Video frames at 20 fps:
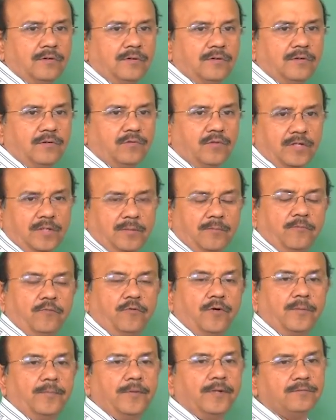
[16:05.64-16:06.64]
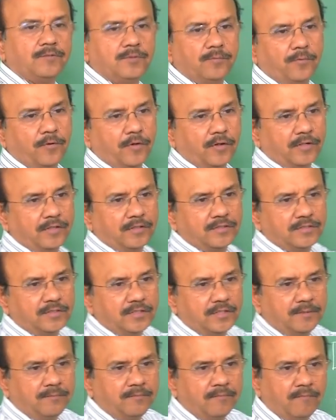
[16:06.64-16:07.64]
or what becomes important is
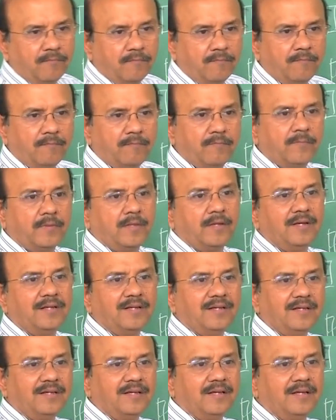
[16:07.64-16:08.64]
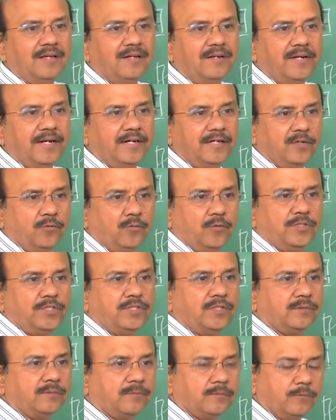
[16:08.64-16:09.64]
the rate at which
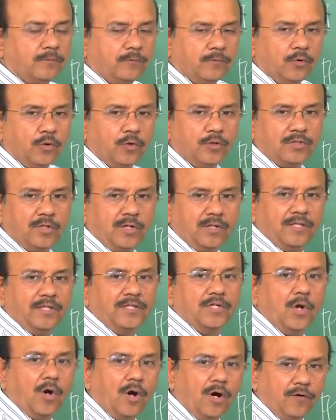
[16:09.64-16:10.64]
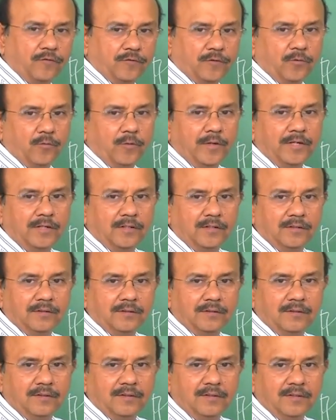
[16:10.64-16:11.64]
it goes, or the yaw of the vehicle.
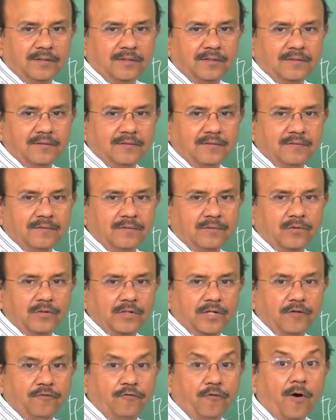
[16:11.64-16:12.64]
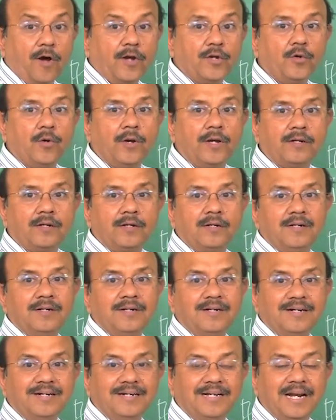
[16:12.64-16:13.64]
Okay? For your
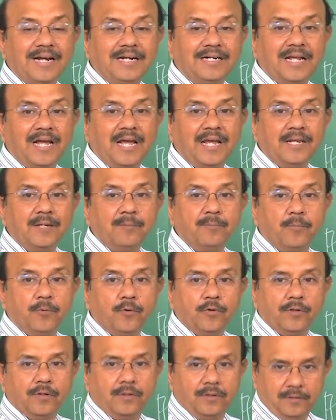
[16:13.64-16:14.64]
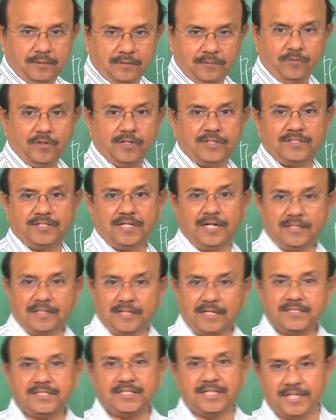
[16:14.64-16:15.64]
delta input, what is
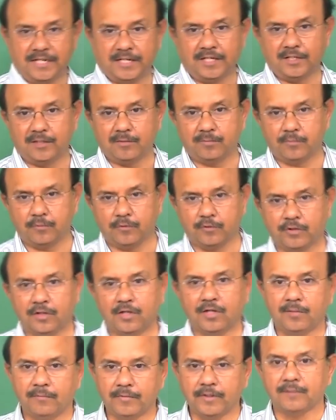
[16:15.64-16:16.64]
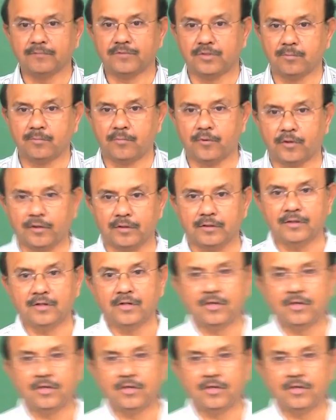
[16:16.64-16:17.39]
delta? Steering input becomes important.